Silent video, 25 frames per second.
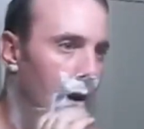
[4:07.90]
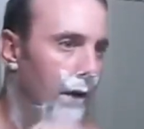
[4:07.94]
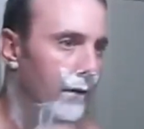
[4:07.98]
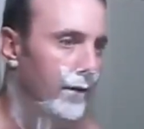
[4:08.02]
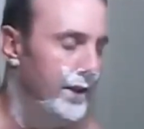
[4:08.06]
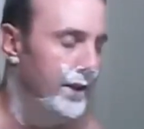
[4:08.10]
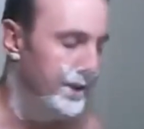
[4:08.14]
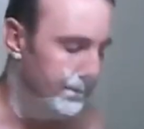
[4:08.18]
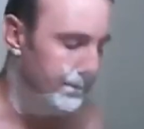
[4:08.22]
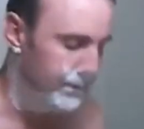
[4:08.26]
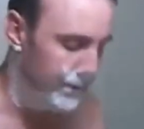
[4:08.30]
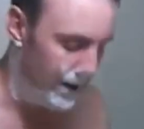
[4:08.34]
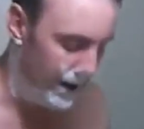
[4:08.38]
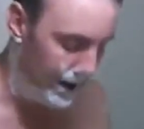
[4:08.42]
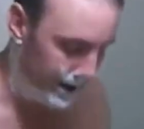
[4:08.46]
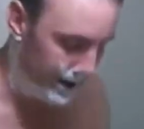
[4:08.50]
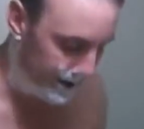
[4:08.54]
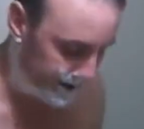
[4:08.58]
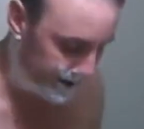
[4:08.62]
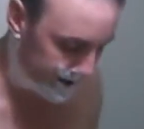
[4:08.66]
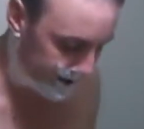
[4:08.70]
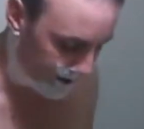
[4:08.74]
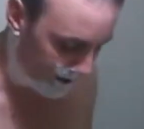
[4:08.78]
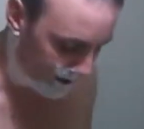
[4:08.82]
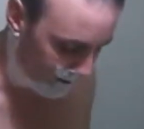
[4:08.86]
And these
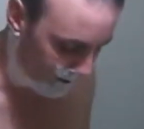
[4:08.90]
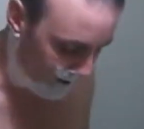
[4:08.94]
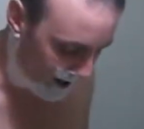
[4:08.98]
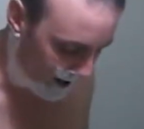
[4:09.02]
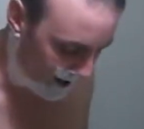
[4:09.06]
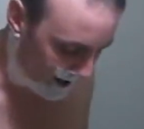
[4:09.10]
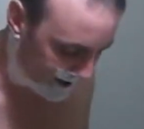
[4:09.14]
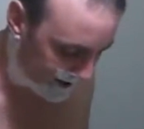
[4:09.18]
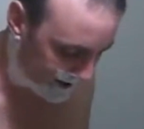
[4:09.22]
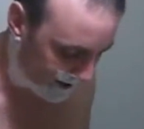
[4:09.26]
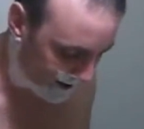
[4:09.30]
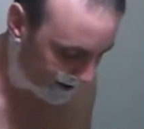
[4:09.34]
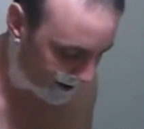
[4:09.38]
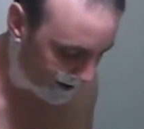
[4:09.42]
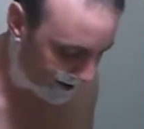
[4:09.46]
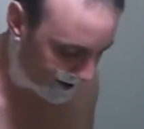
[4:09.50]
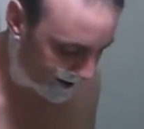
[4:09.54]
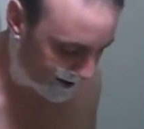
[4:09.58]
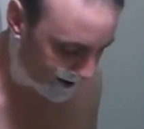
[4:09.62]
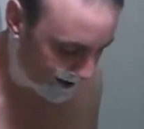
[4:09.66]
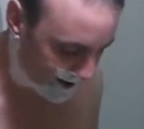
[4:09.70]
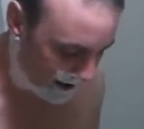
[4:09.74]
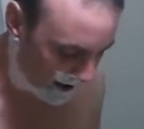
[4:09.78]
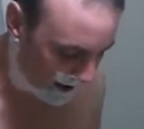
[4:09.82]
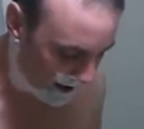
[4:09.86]
products are amazing.
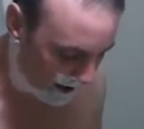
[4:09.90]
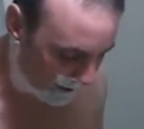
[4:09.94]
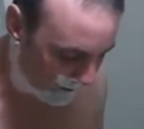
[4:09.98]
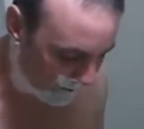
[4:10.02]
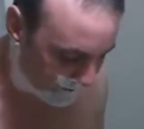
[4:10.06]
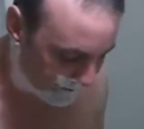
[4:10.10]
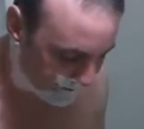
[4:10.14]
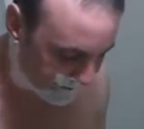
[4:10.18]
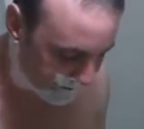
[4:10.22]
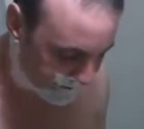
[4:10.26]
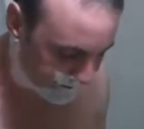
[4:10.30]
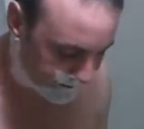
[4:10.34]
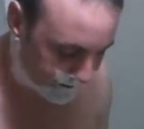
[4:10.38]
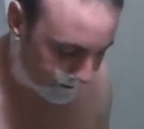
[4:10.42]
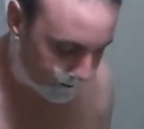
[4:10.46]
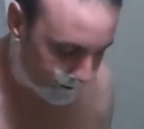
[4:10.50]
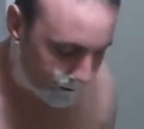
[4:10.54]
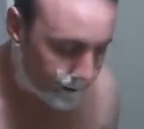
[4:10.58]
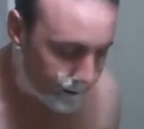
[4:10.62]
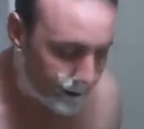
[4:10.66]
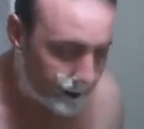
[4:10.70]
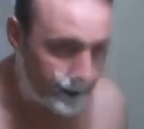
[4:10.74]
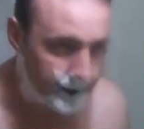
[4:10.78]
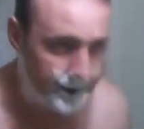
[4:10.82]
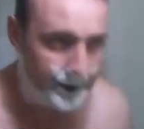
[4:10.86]

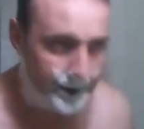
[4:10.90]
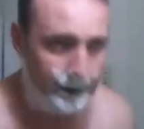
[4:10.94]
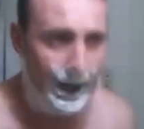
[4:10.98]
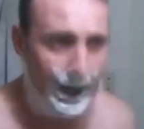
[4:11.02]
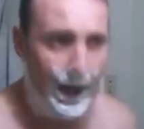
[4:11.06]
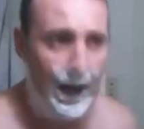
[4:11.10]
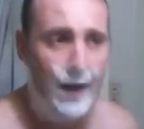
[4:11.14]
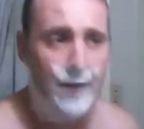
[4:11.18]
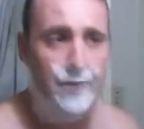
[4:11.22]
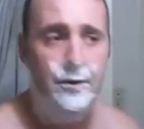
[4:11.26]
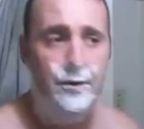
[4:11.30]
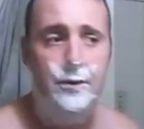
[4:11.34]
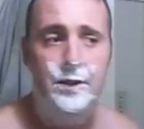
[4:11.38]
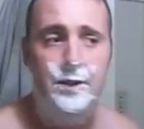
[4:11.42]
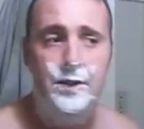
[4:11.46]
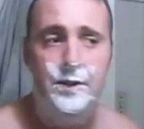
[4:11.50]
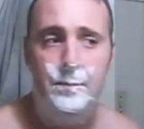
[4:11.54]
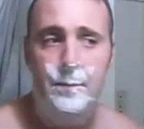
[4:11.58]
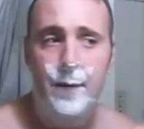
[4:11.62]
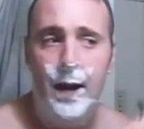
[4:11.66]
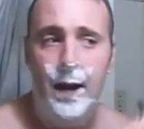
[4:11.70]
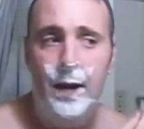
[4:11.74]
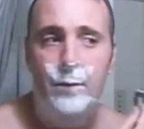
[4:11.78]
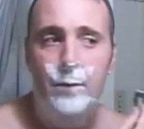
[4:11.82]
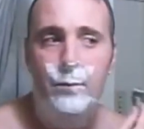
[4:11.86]
The lather is
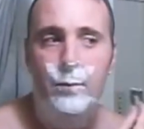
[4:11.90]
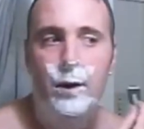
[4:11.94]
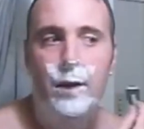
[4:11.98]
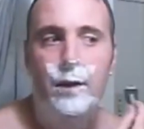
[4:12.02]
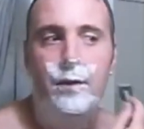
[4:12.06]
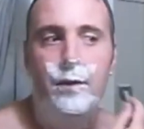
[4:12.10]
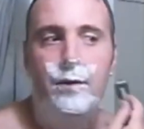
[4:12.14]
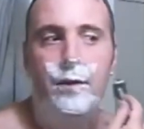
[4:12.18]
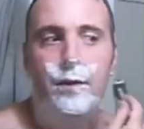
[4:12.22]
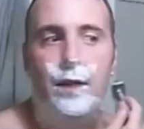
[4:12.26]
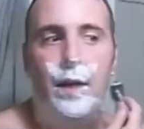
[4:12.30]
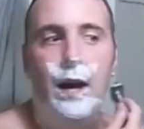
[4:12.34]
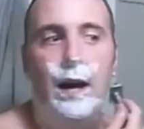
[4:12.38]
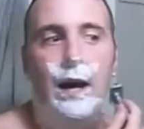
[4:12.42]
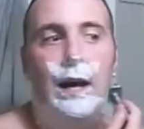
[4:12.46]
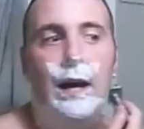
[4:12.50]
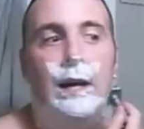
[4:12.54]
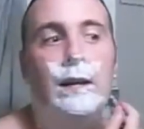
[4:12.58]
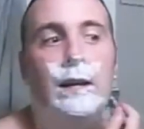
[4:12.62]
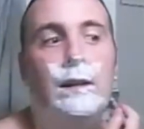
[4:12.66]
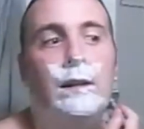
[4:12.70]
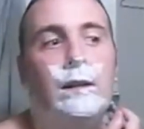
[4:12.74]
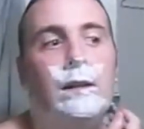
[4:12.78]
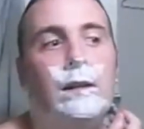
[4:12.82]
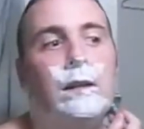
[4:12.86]
made with
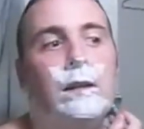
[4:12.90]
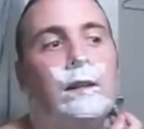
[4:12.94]
an